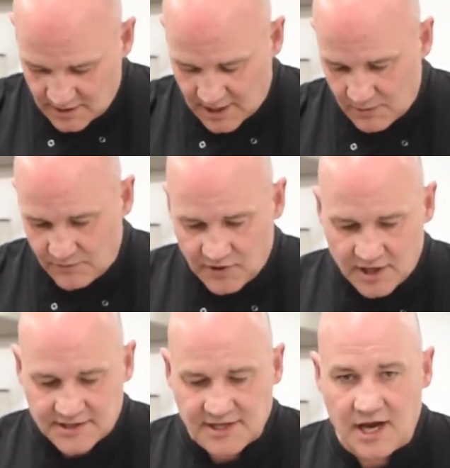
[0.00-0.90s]
Okay, we've
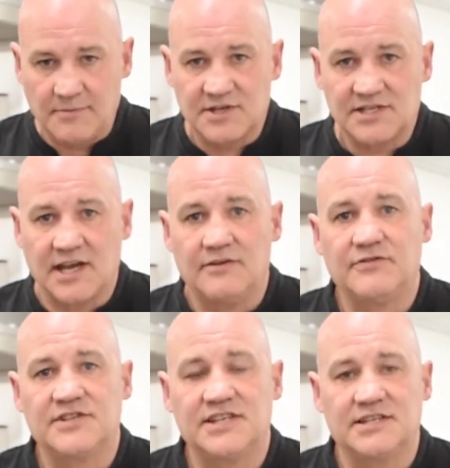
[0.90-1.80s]
got a timer set
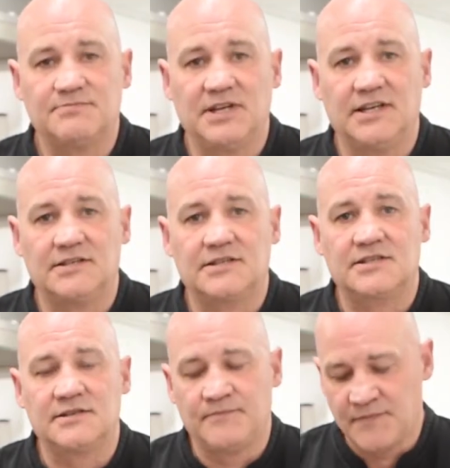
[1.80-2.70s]
for 6 minutes,